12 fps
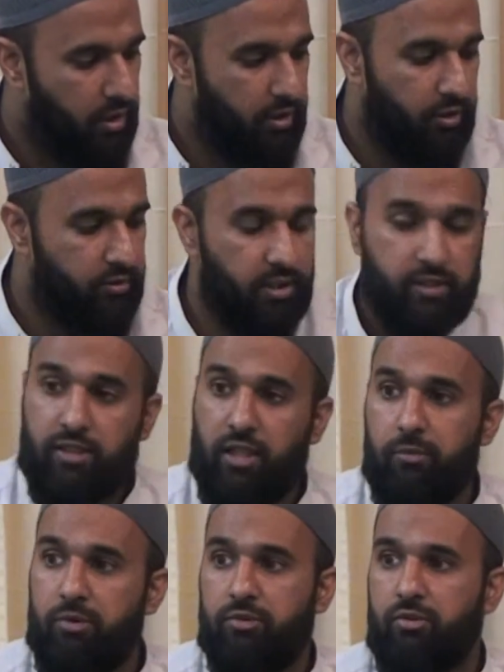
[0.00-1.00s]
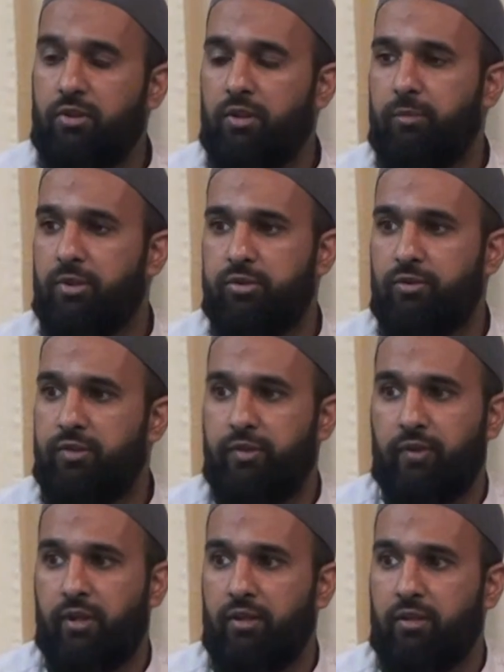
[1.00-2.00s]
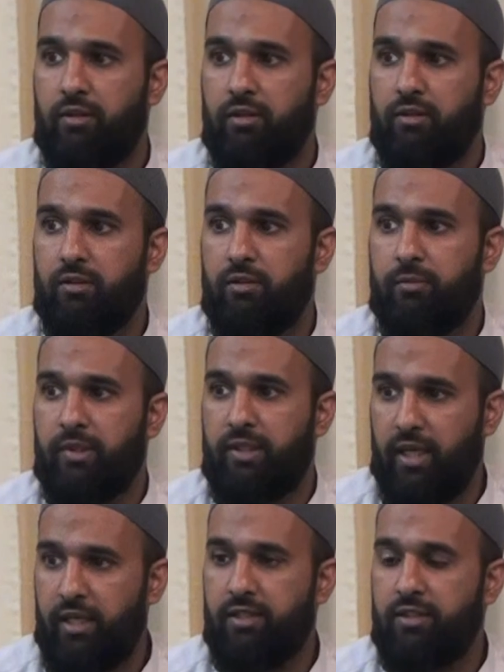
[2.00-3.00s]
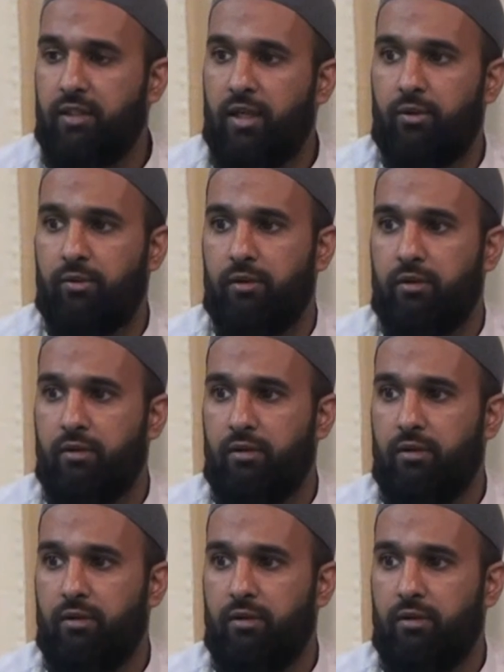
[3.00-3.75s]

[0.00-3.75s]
No, that's not Mawsuf Sifa, but that is a noun.